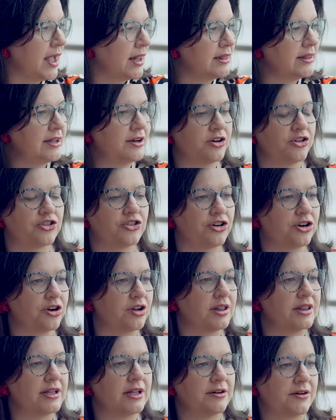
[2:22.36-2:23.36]

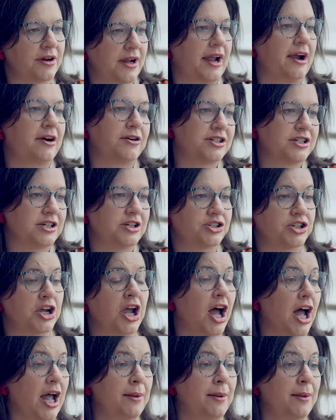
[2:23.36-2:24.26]
literature, literary heritage.